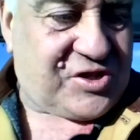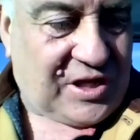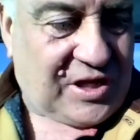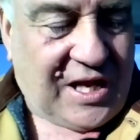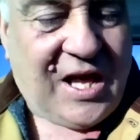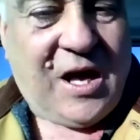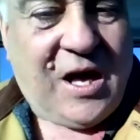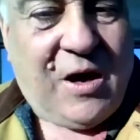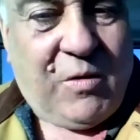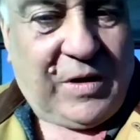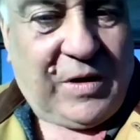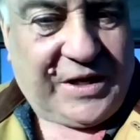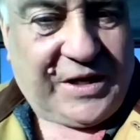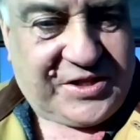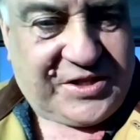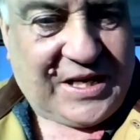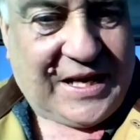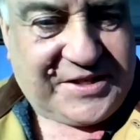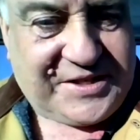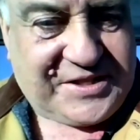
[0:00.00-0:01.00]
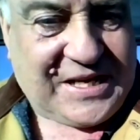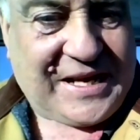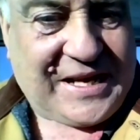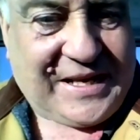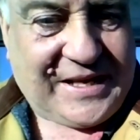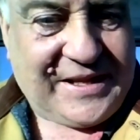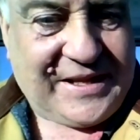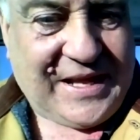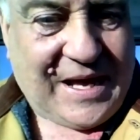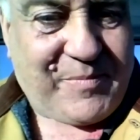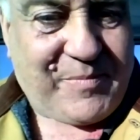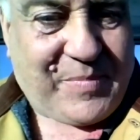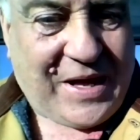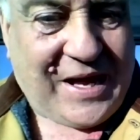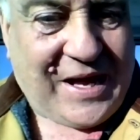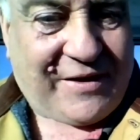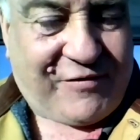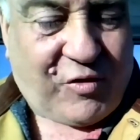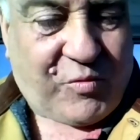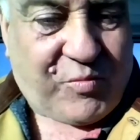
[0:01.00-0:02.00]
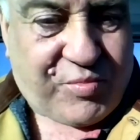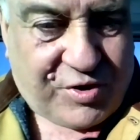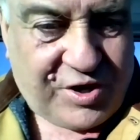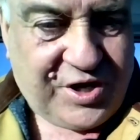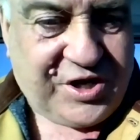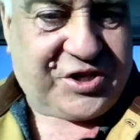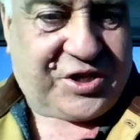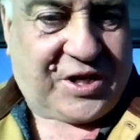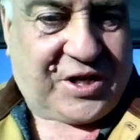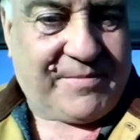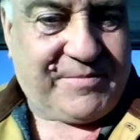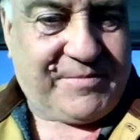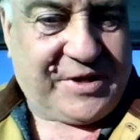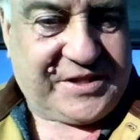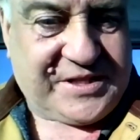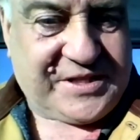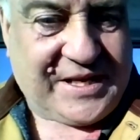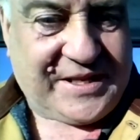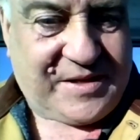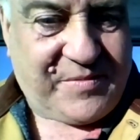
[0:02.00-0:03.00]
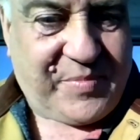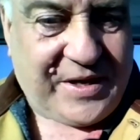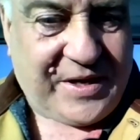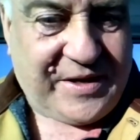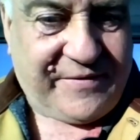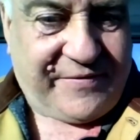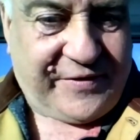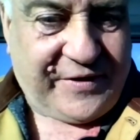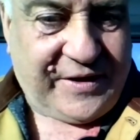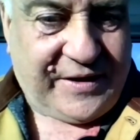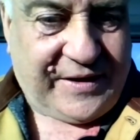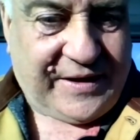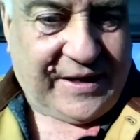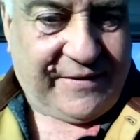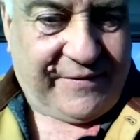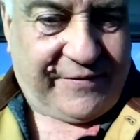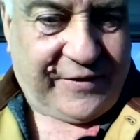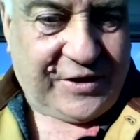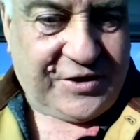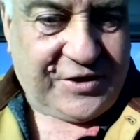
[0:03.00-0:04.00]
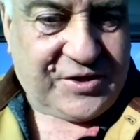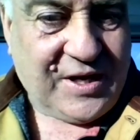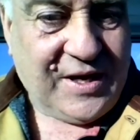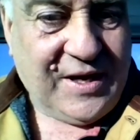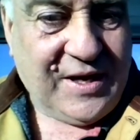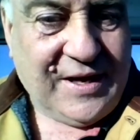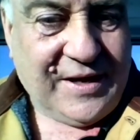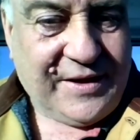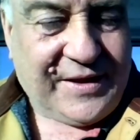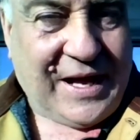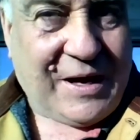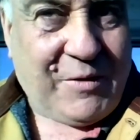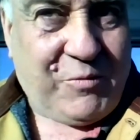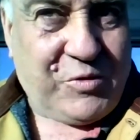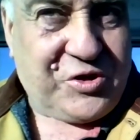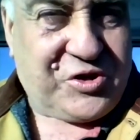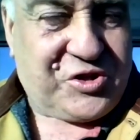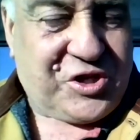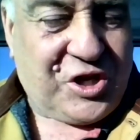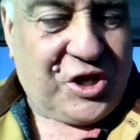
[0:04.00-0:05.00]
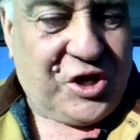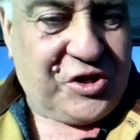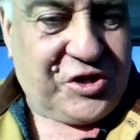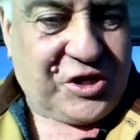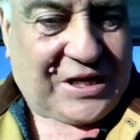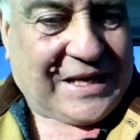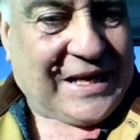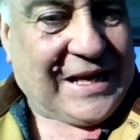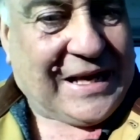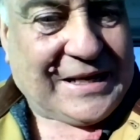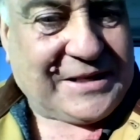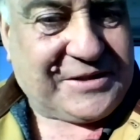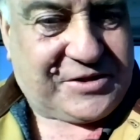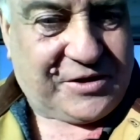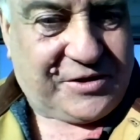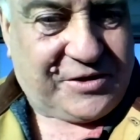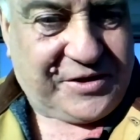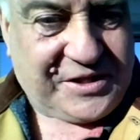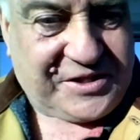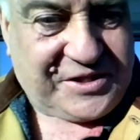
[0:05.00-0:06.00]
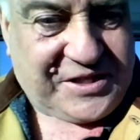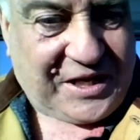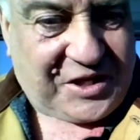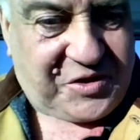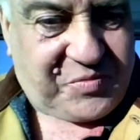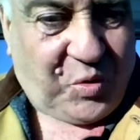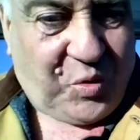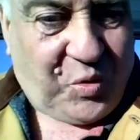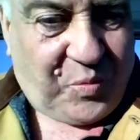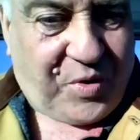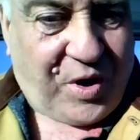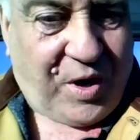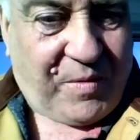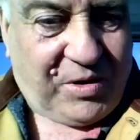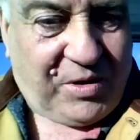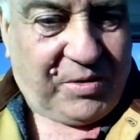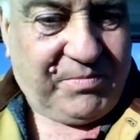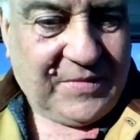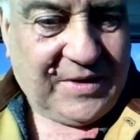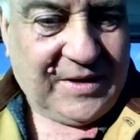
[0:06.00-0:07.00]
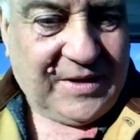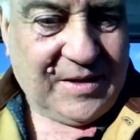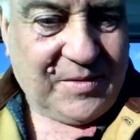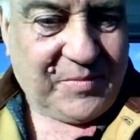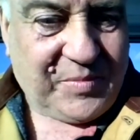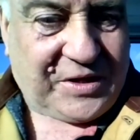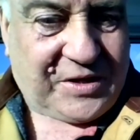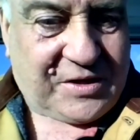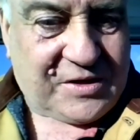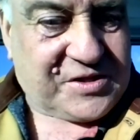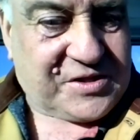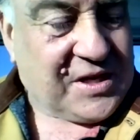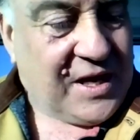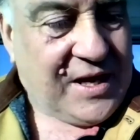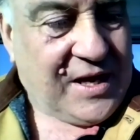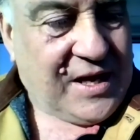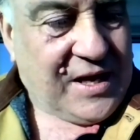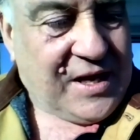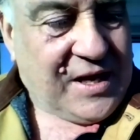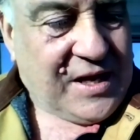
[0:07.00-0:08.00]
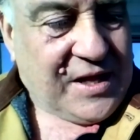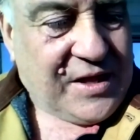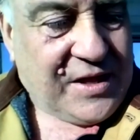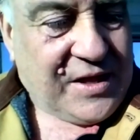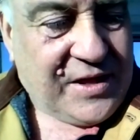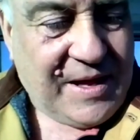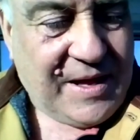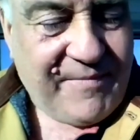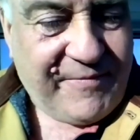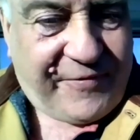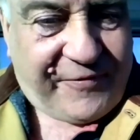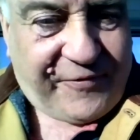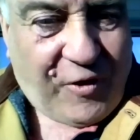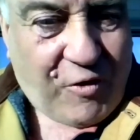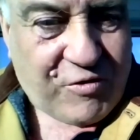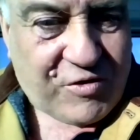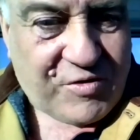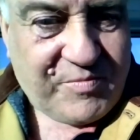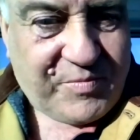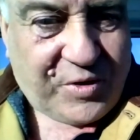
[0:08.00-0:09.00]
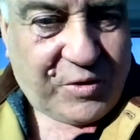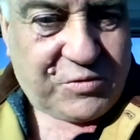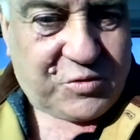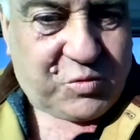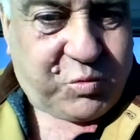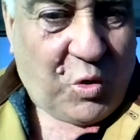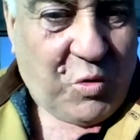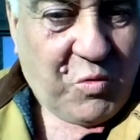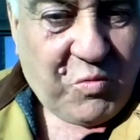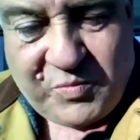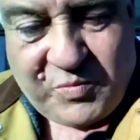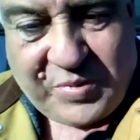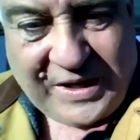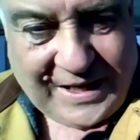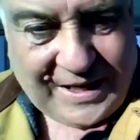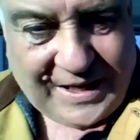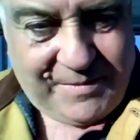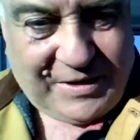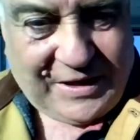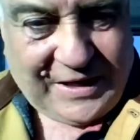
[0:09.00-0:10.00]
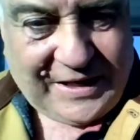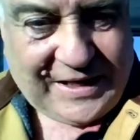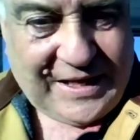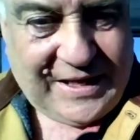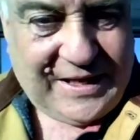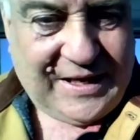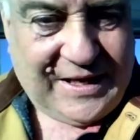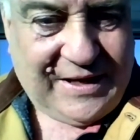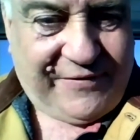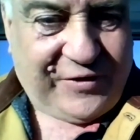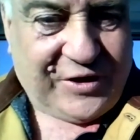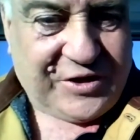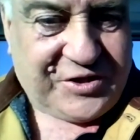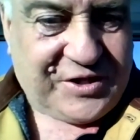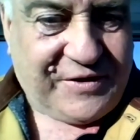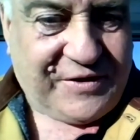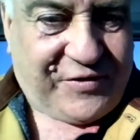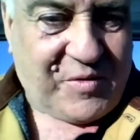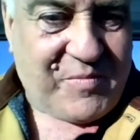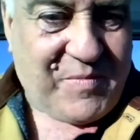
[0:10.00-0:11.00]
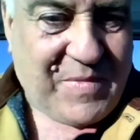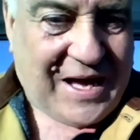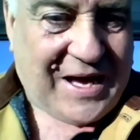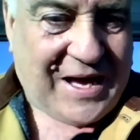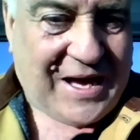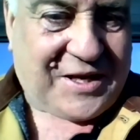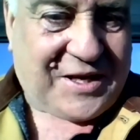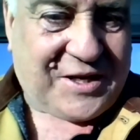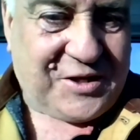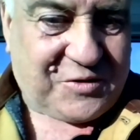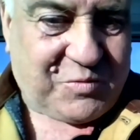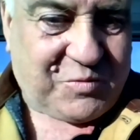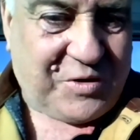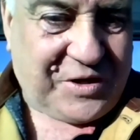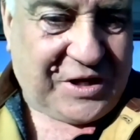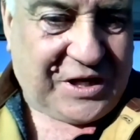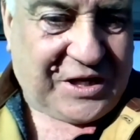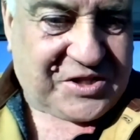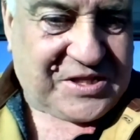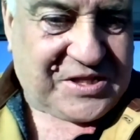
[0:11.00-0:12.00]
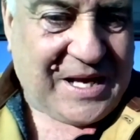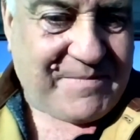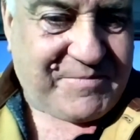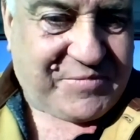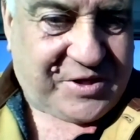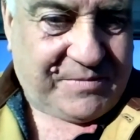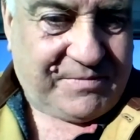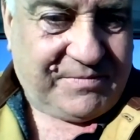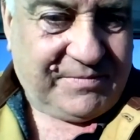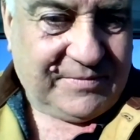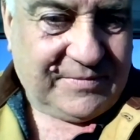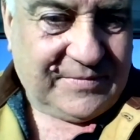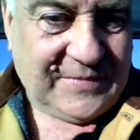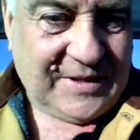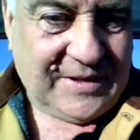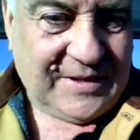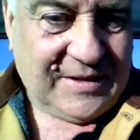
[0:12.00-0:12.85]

slowly start taking that back for British companies had the benefit of that fish, that would turn the cards on this export problem because them foreign boats won't be able to get their fish if the markets won't accept them,